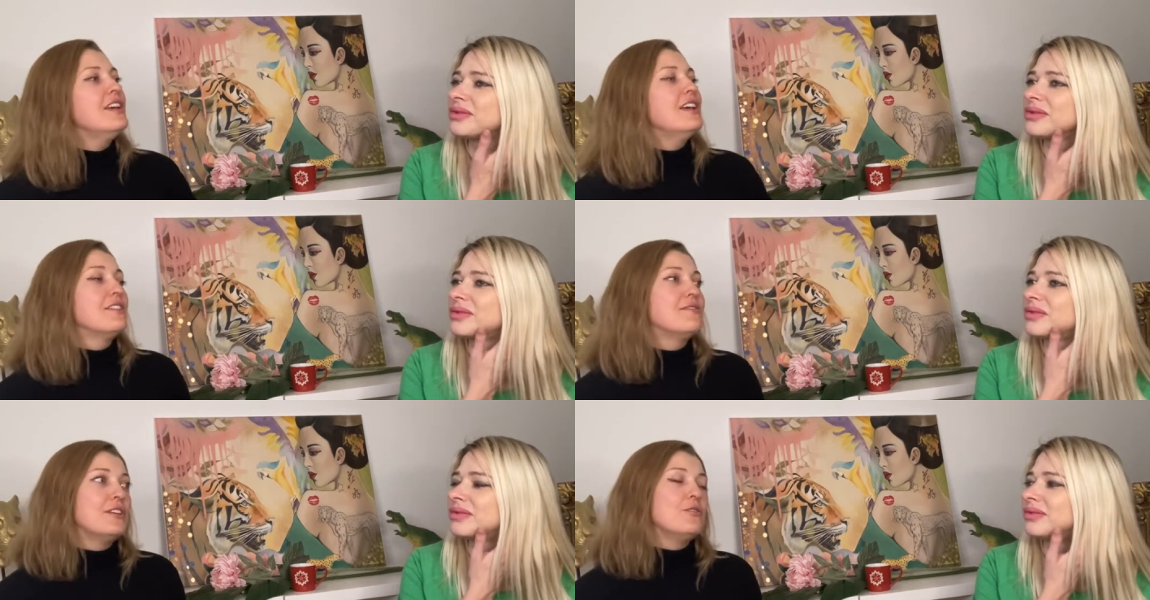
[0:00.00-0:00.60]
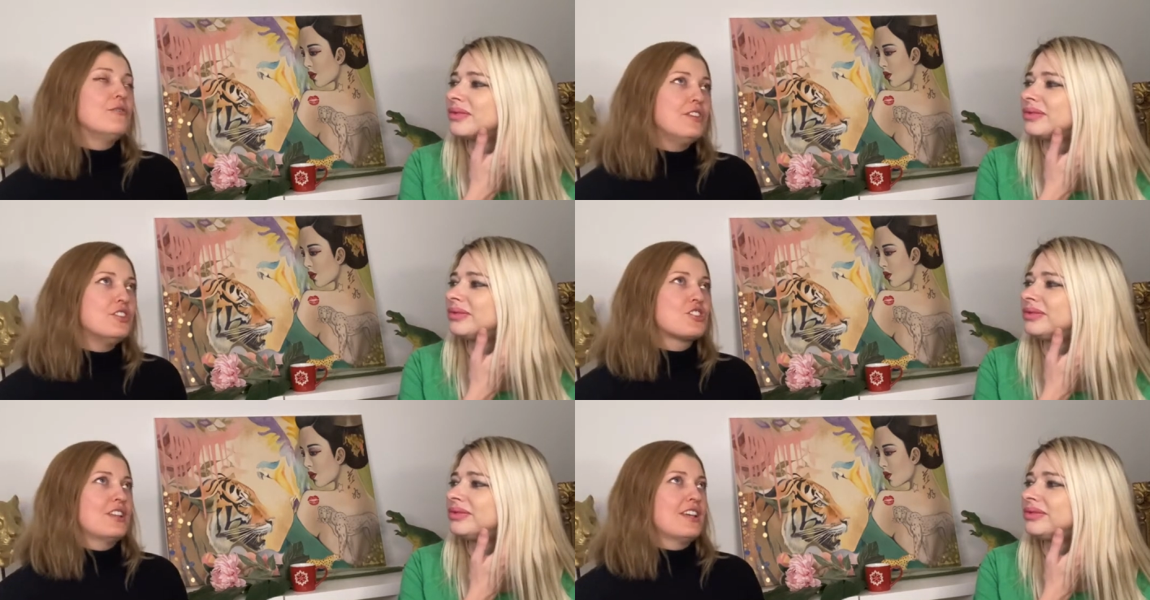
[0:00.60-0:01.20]
Speaker 1: And when you
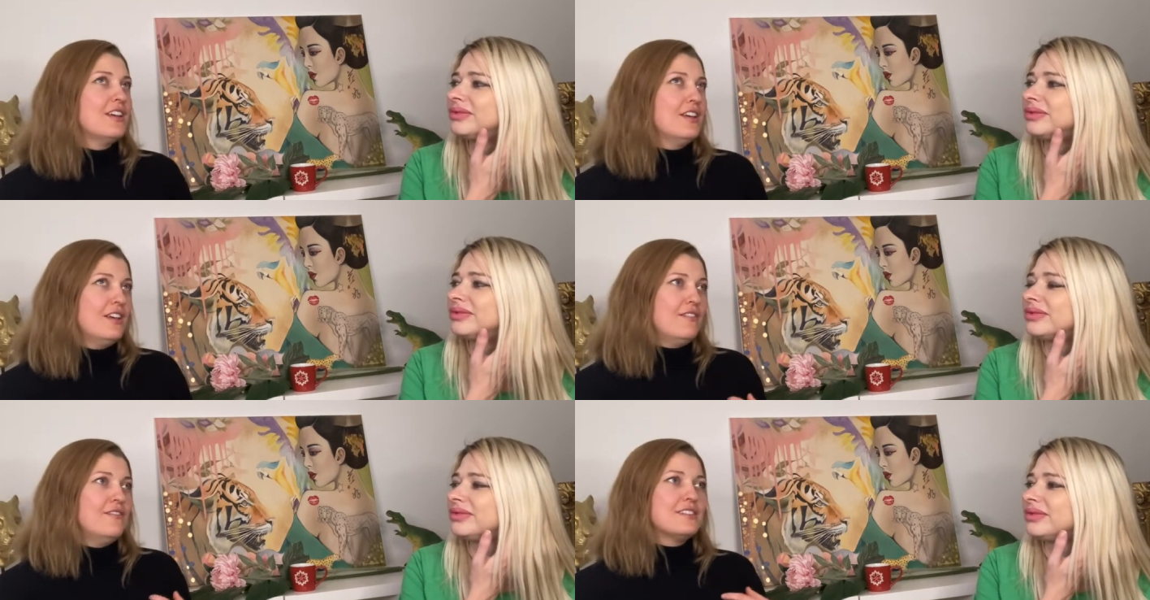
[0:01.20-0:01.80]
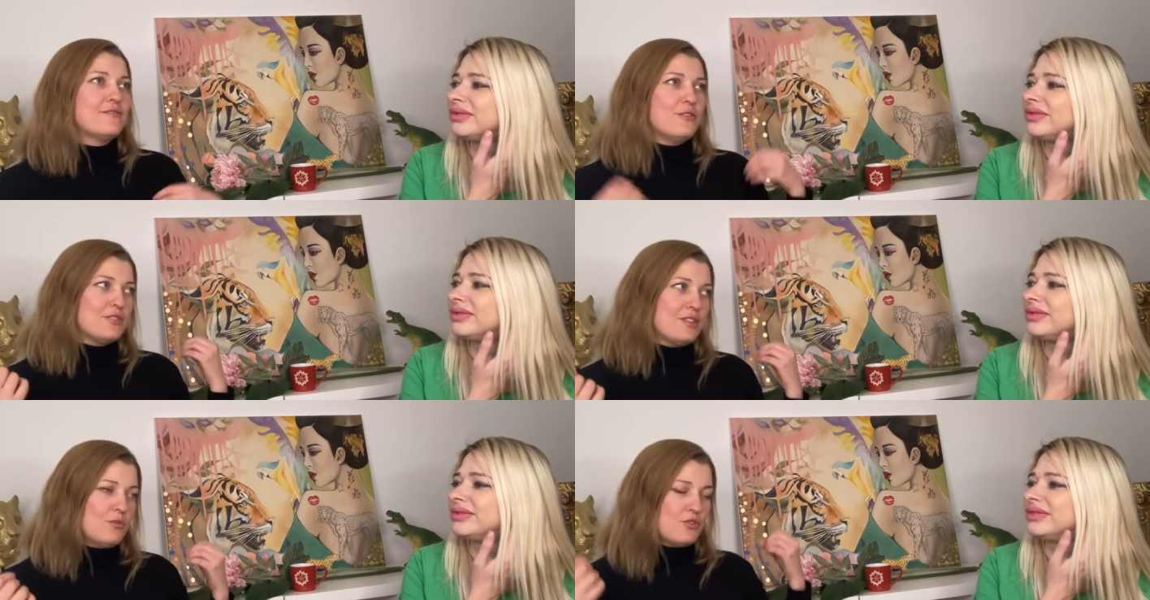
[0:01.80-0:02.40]
finish like with
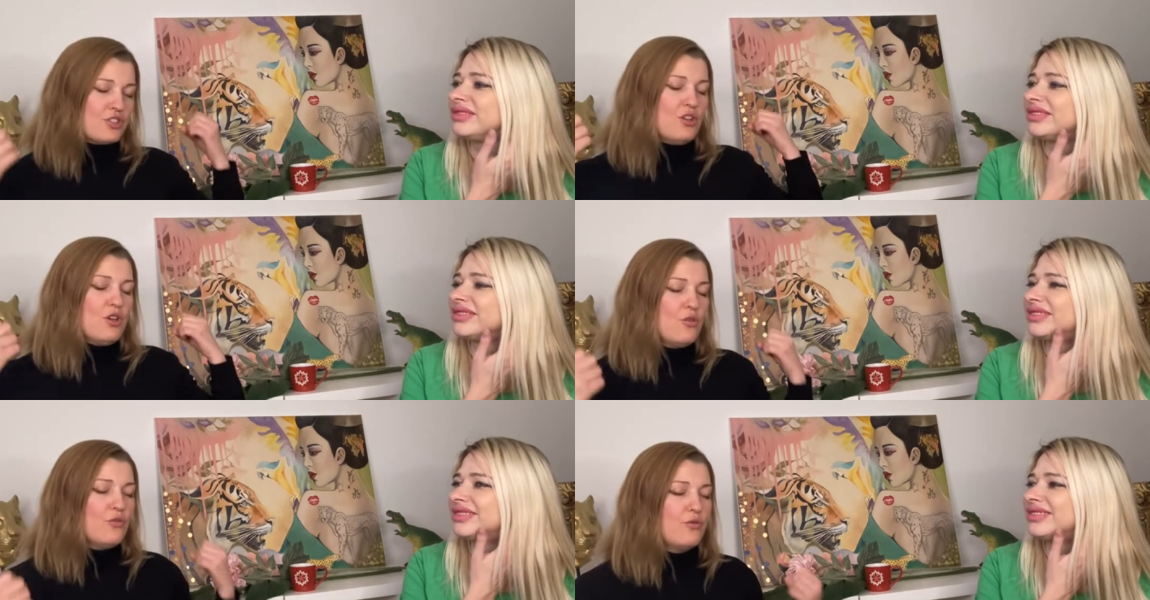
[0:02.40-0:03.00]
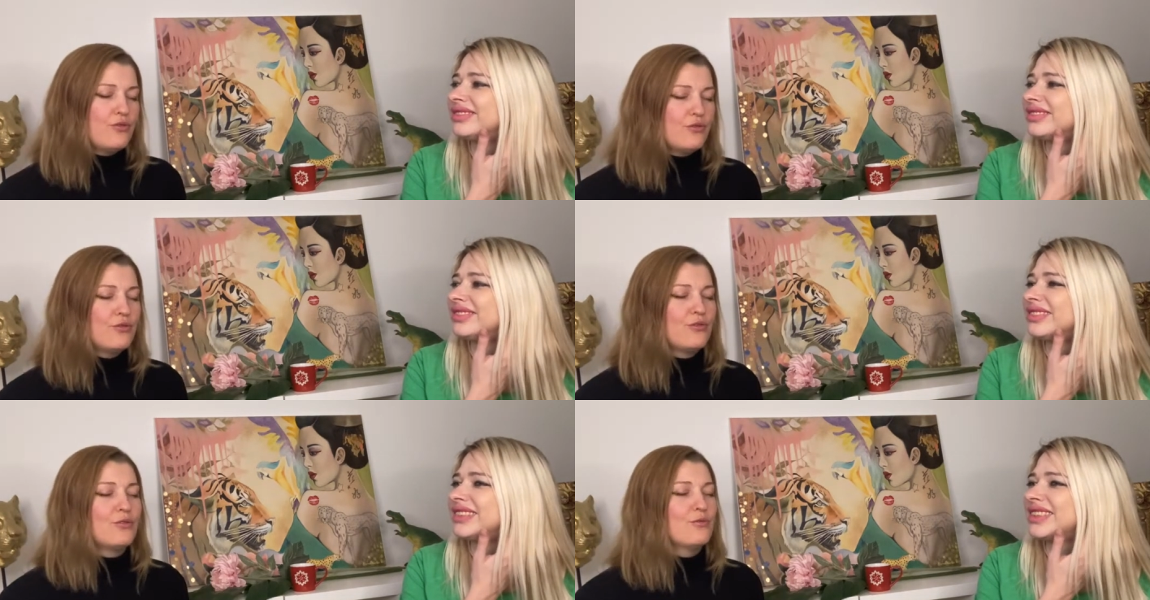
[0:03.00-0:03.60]
first emotion,
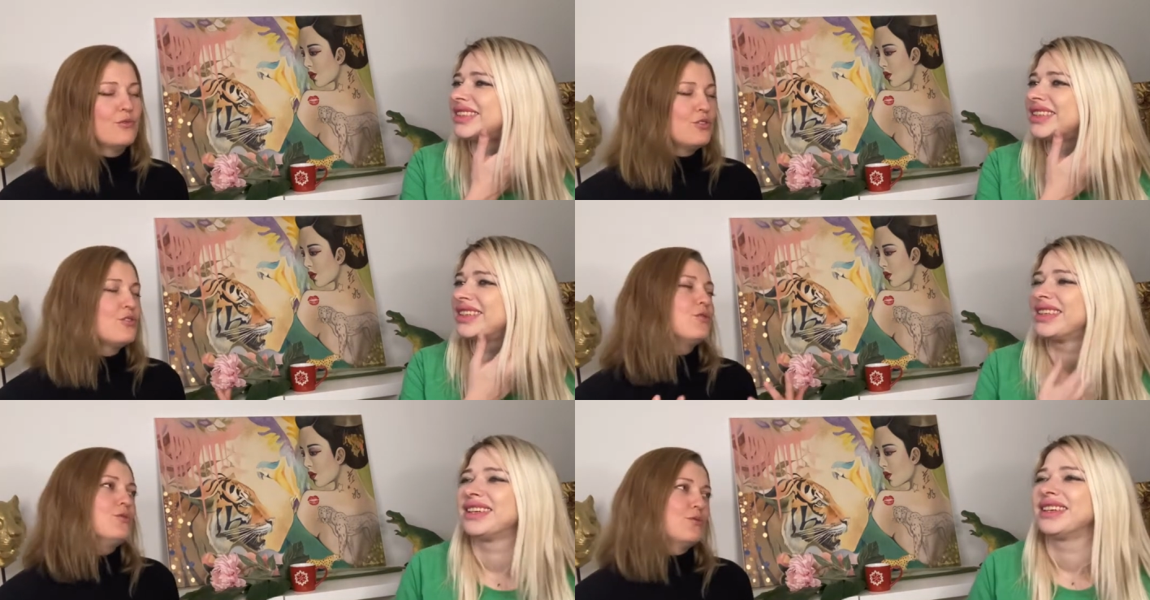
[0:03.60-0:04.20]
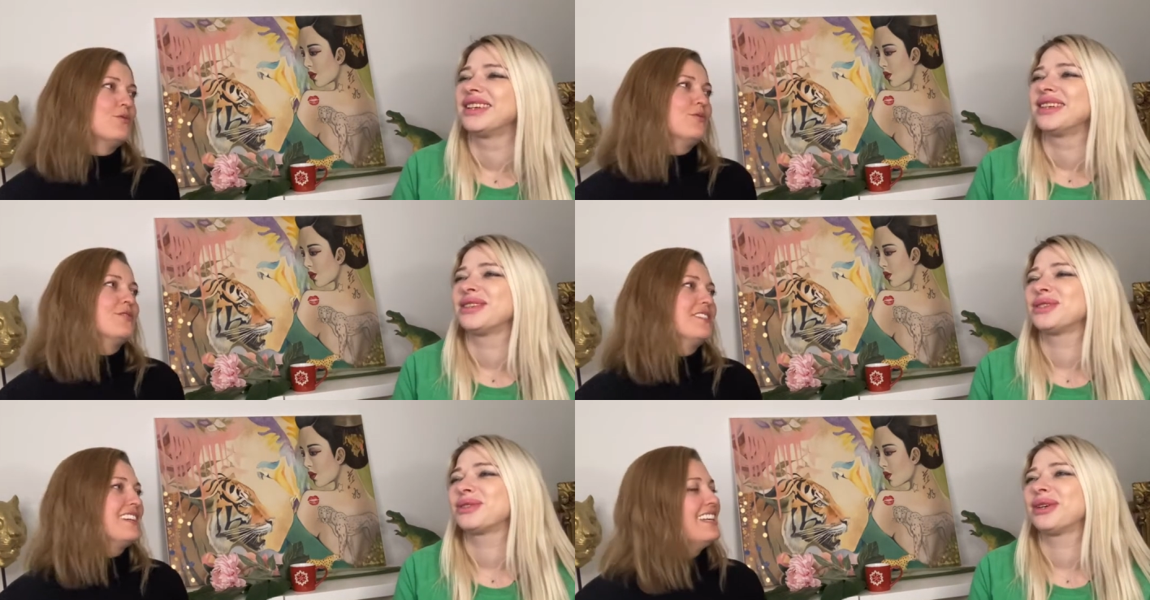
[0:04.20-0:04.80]
Speaker 2: what do you do?
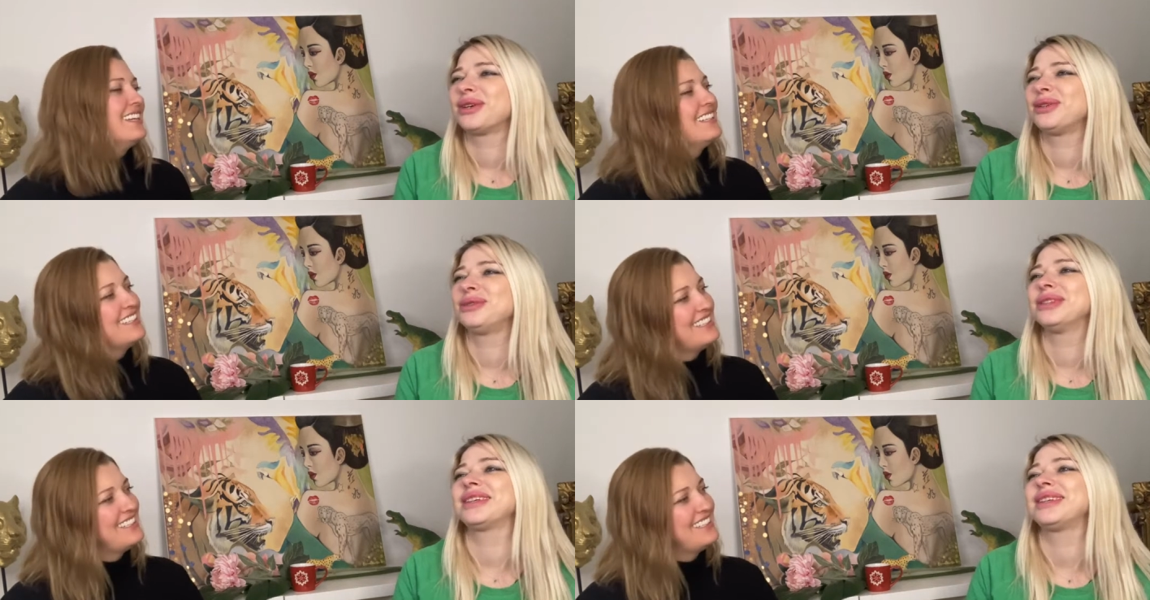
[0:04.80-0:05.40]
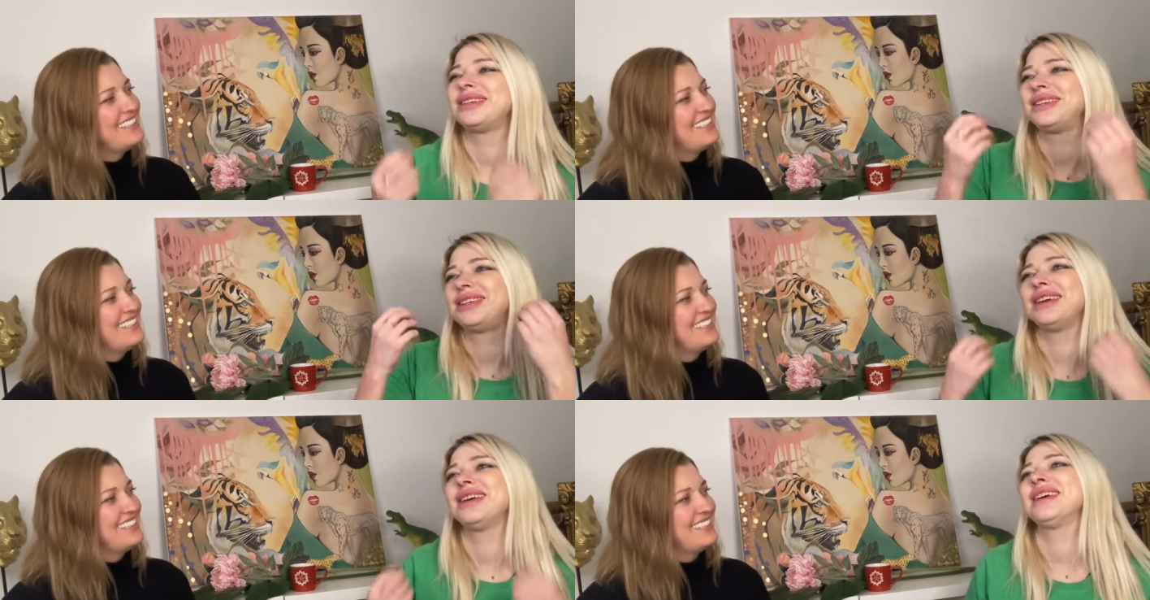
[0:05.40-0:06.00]
So I'm gonna do like,
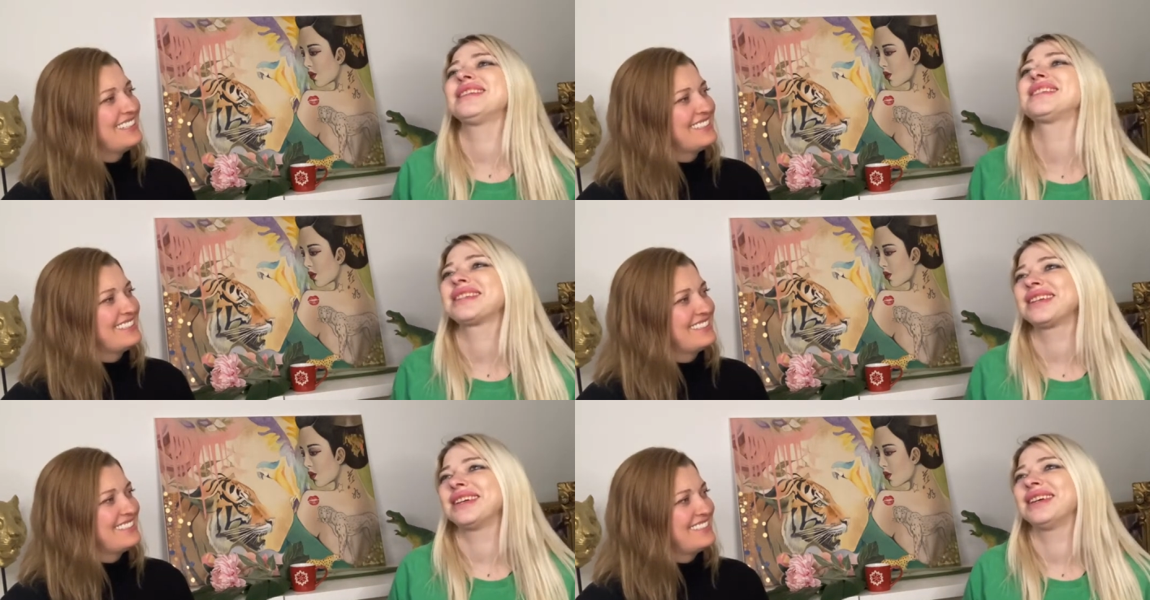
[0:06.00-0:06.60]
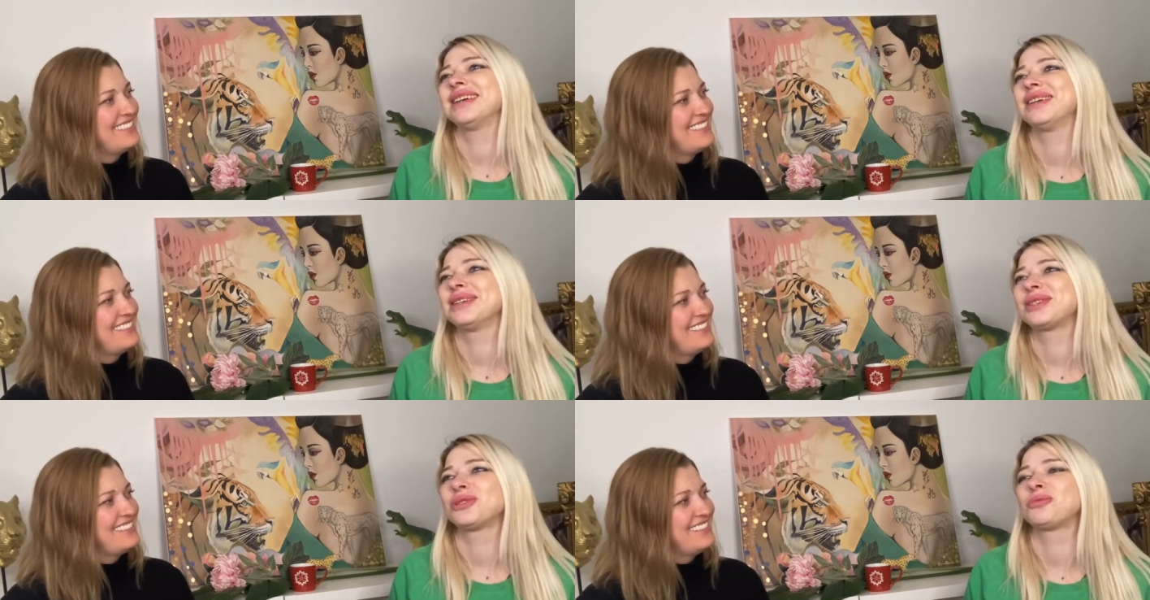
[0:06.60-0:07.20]
yes, uh,
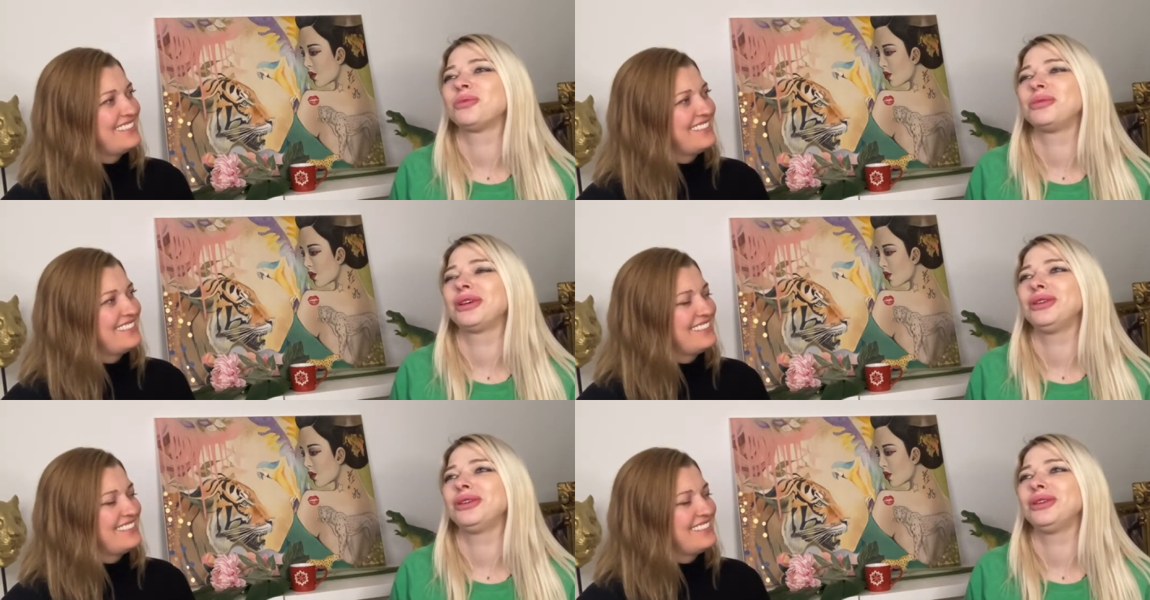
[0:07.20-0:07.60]
so probably I'm